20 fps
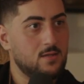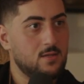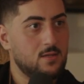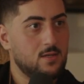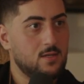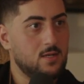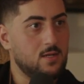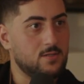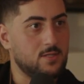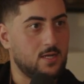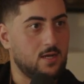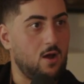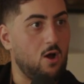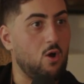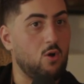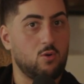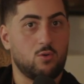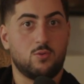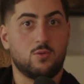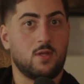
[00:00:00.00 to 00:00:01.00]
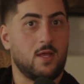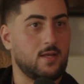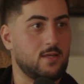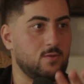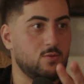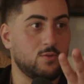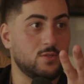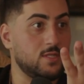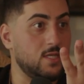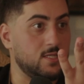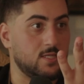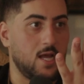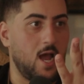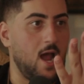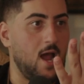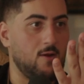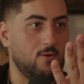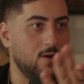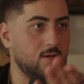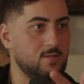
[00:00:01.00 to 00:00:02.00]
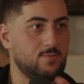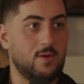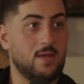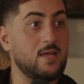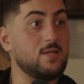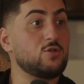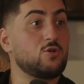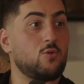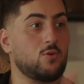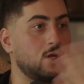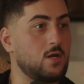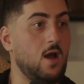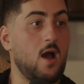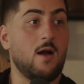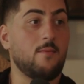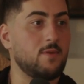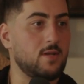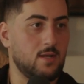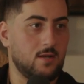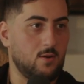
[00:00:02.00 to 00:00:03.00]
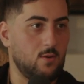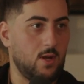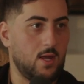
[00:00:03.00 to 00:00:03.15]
And I was like, oh, who's this guy? Right? It's my intro to comedy in a way.